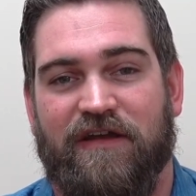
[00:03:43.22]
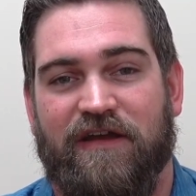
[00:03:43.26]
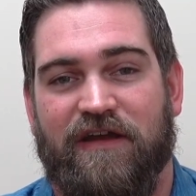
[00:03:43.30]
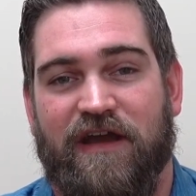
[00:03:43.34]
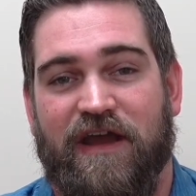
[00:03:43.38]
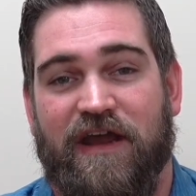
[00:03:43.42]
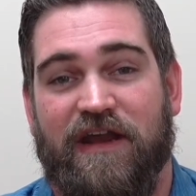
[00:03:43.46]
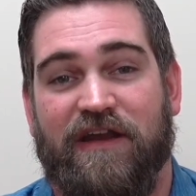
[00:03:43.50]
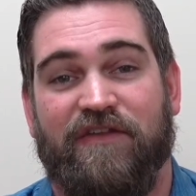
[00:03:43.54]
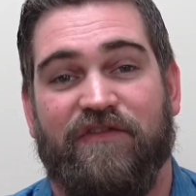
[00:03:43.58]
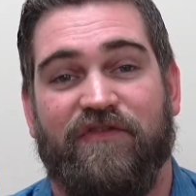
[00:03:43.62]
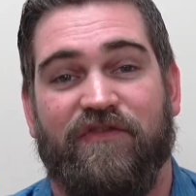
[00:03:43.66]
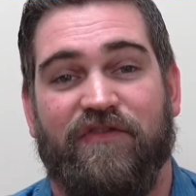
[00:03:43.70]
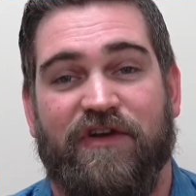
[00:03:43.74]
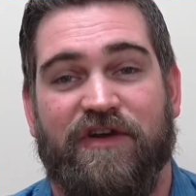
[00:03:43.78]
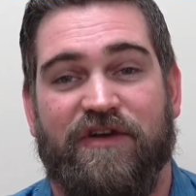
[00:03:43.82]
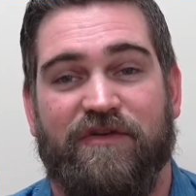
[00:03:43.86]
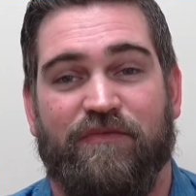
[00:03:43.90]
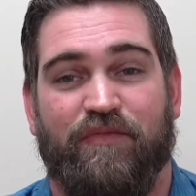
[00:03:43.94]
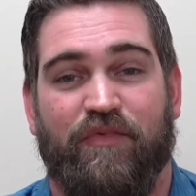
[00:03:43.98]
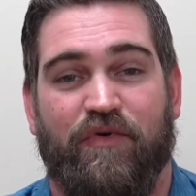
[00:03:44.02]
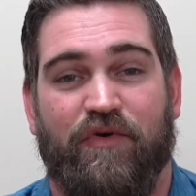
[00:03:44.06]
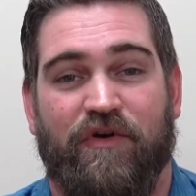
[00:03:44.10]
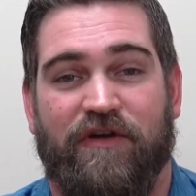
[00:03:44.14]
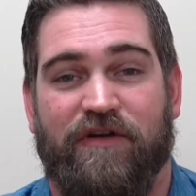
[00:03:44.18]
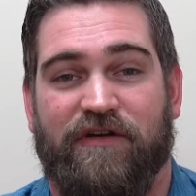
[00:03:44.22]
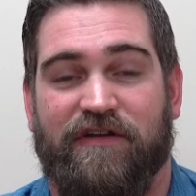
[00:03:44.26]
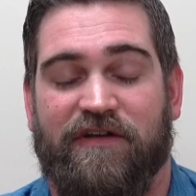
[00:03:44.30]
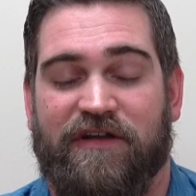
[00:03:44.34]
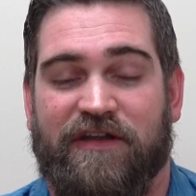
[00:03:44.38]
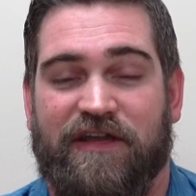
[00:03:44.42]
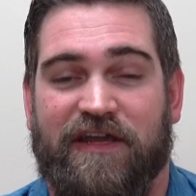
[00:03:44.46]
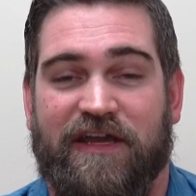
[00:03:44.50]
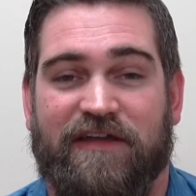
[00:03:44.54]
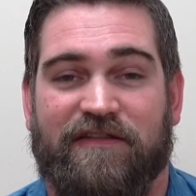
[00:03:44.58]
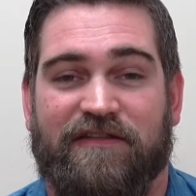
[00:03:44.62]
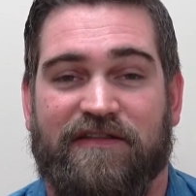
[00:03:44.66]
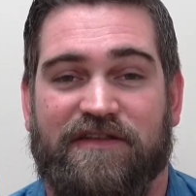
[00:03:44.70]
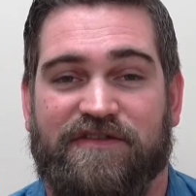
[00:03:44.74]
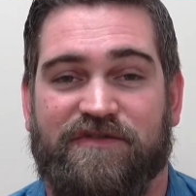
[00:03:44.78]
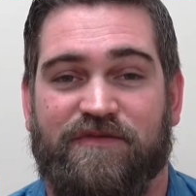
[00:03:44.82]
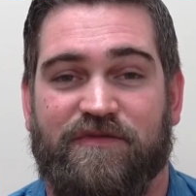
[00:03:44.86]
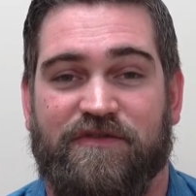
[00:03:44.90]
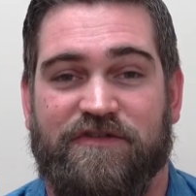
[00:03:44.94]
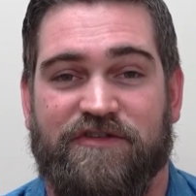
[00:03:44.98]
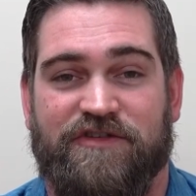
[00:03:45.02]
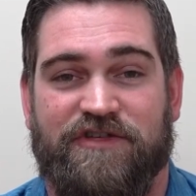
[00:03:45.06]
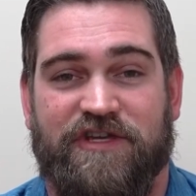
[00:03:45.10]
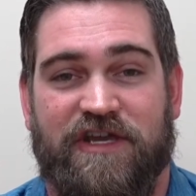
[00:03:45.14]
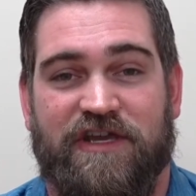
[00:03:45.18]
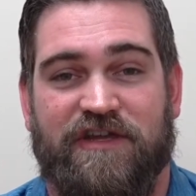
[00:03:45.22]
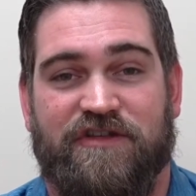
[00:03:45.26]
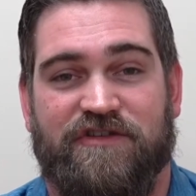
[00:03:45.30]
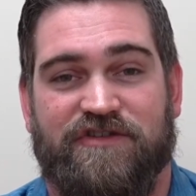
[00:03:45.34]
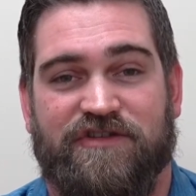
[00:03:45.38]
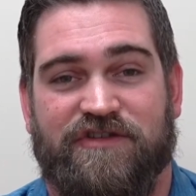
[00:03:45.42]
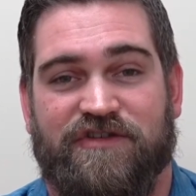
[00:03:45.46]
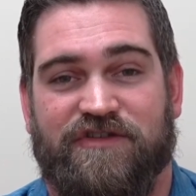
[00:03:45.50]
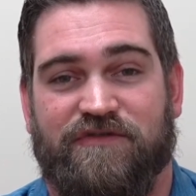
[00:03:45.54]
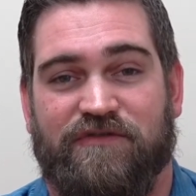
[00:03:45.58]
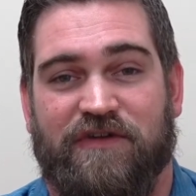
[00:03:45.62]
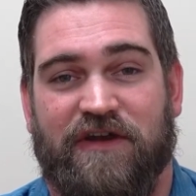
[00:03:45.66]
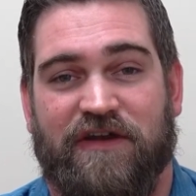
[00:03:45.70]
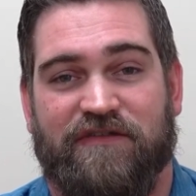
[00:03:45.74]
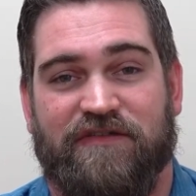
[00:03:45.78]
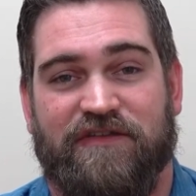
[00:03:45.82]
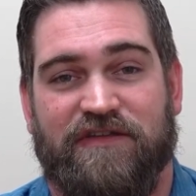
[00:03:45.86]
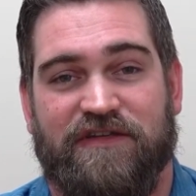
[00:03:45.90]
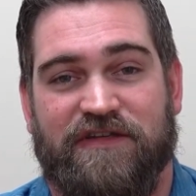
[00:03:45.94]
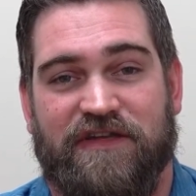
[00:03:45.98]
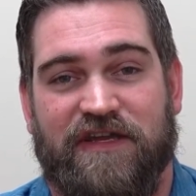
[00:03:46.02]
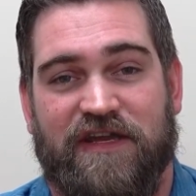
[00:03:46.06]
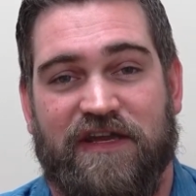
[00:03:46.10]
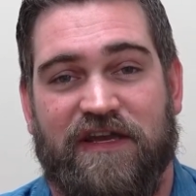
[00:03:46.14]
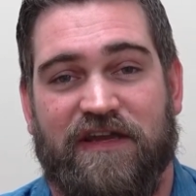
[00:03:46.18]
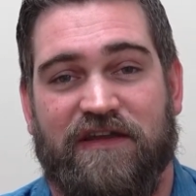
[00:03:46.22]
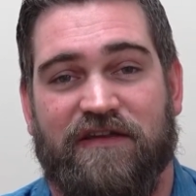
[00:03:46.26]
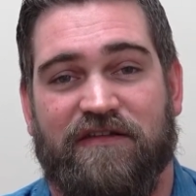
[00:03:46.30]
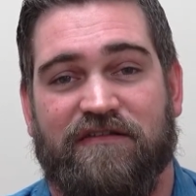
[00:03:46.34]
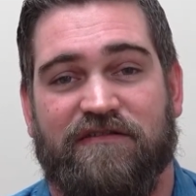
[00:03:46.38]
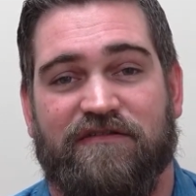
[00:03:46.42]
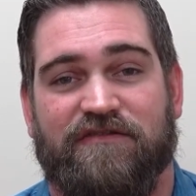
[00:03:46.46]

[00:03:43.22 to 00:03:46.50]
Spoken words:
And it's very important. Again, this one changes throughout the day.